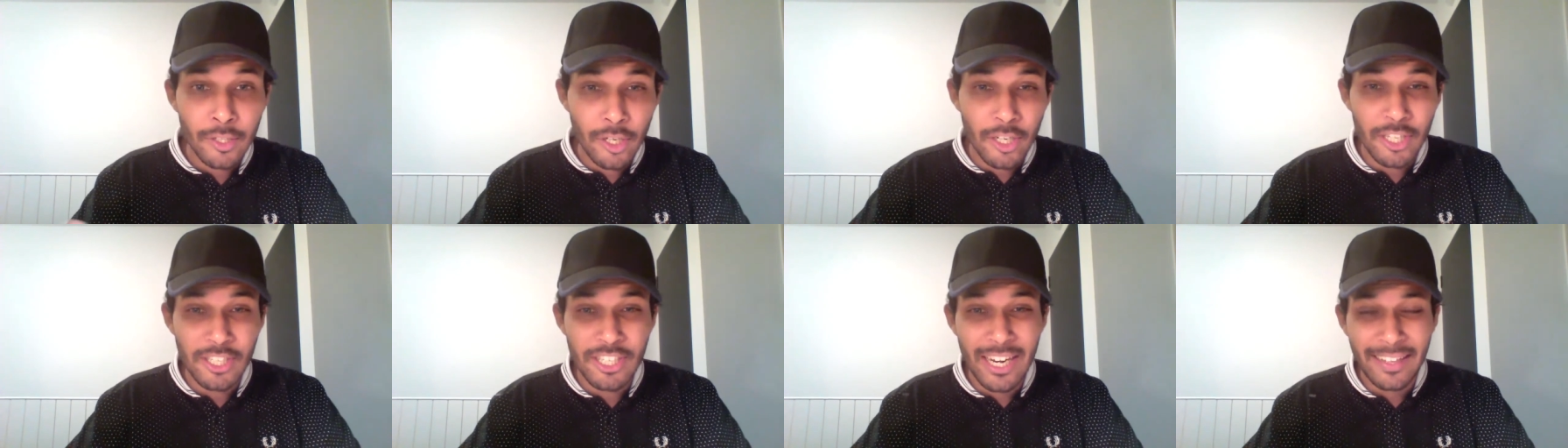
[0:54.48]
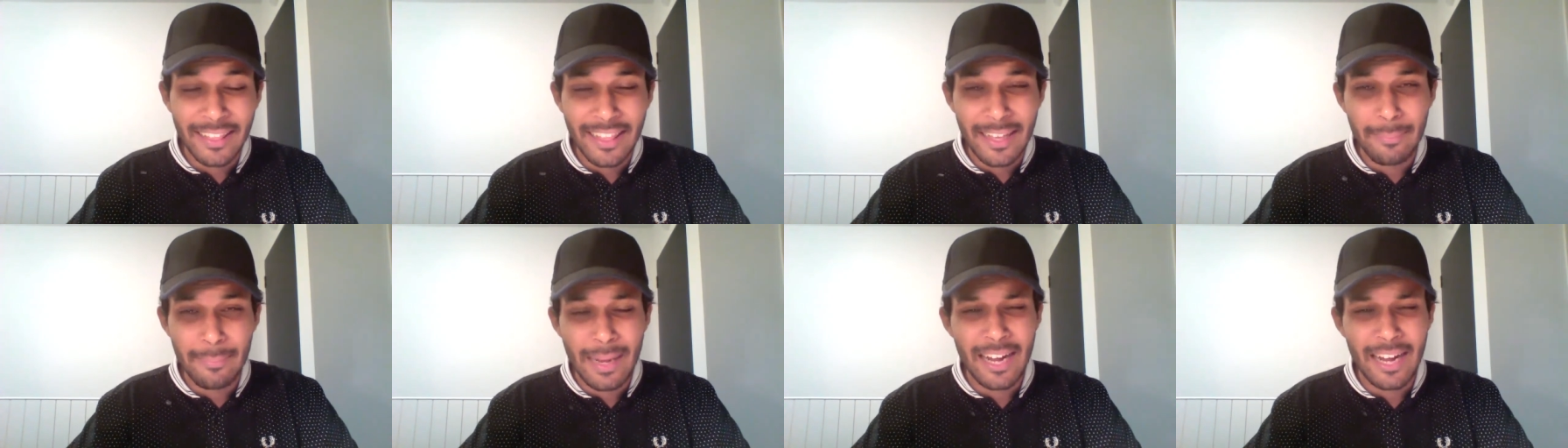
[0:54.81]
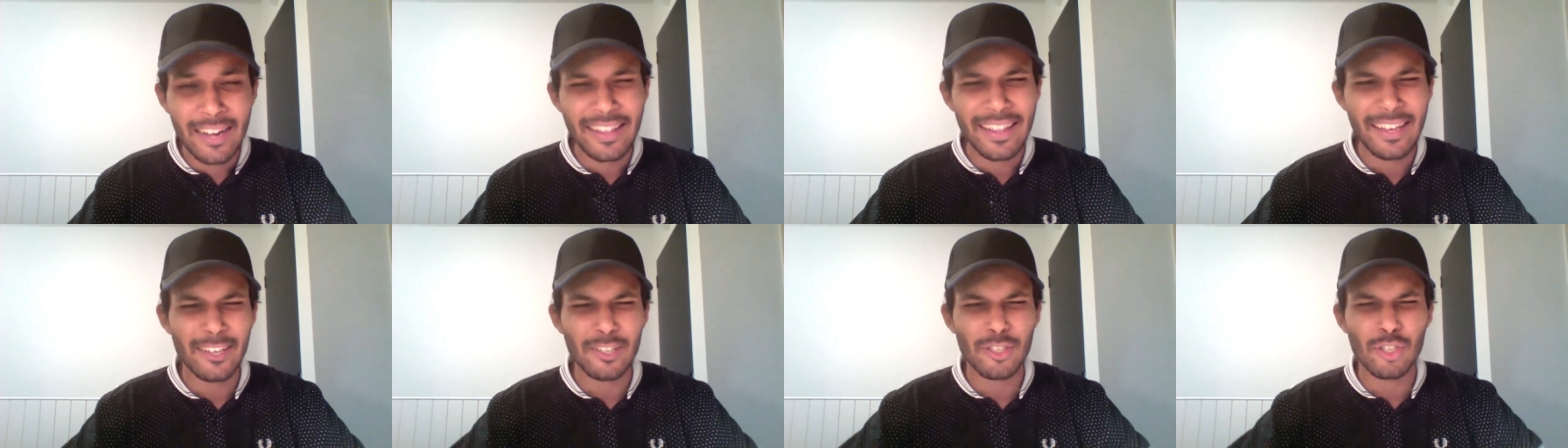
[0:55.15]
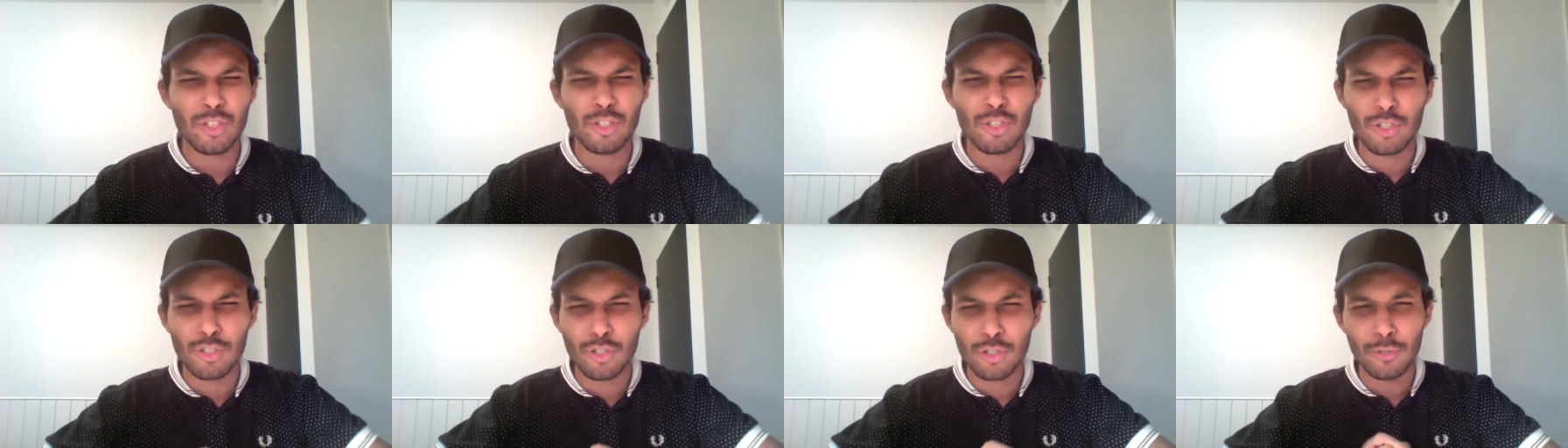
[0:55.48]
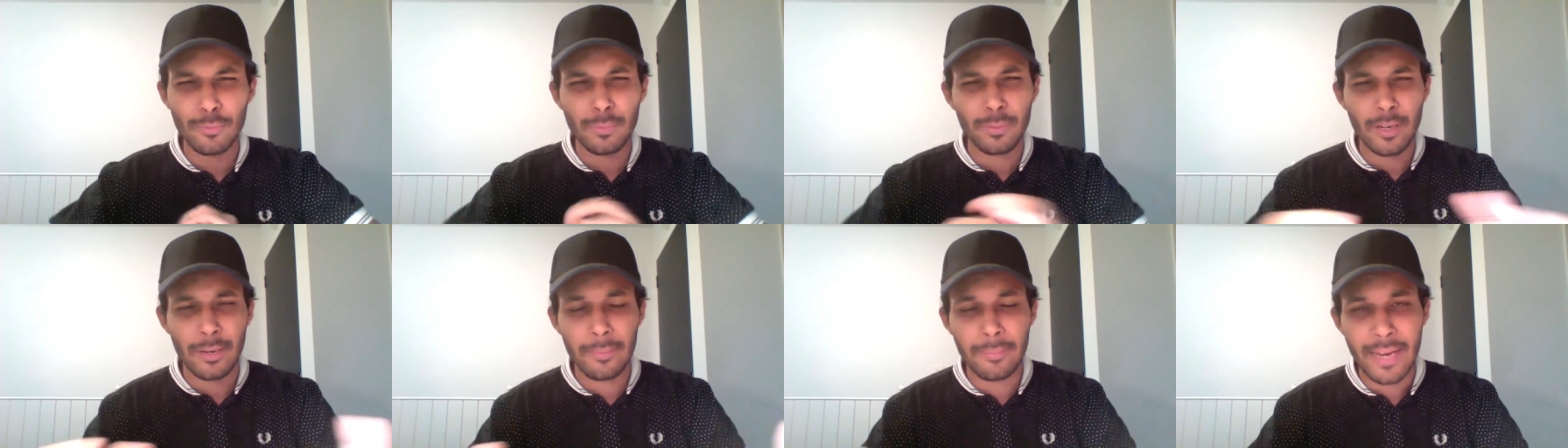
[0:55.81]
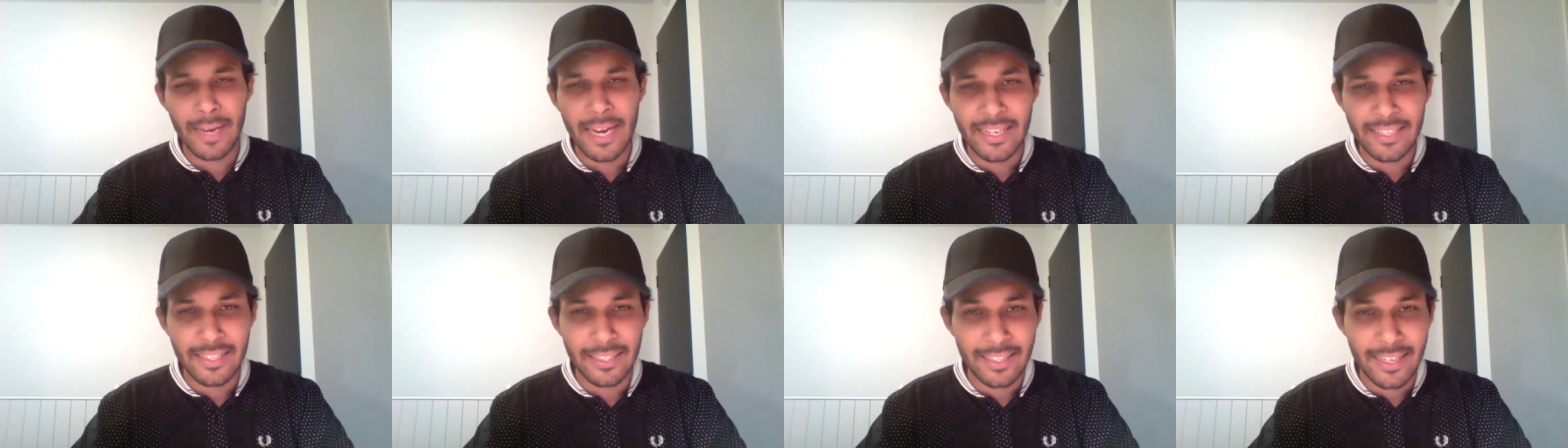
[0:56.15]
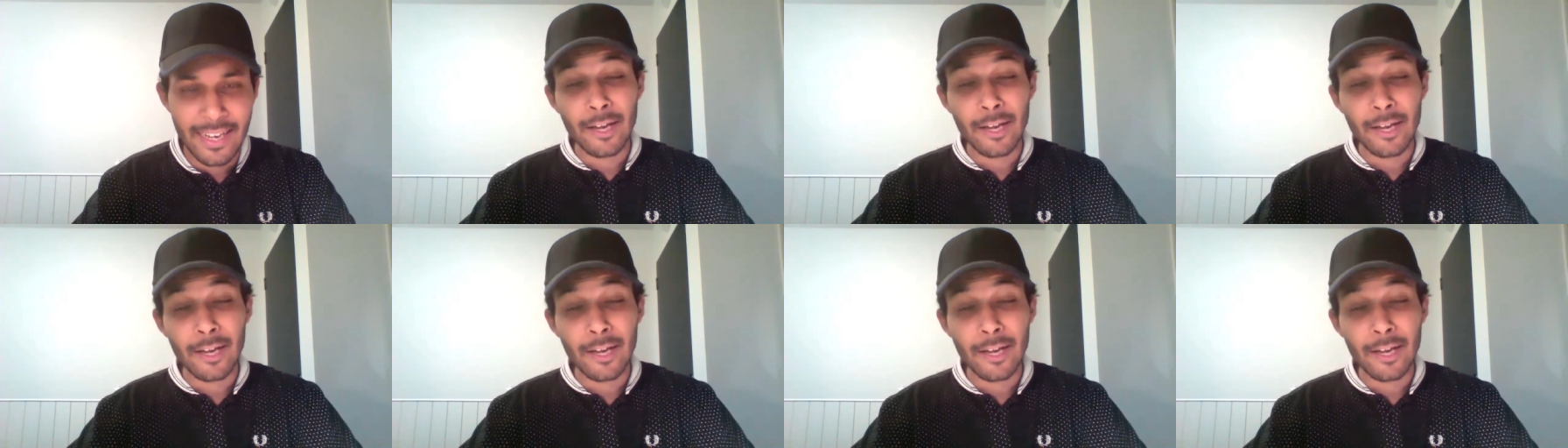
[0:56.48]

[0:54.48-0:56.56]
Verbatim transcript: Go check them out. They are super amazing.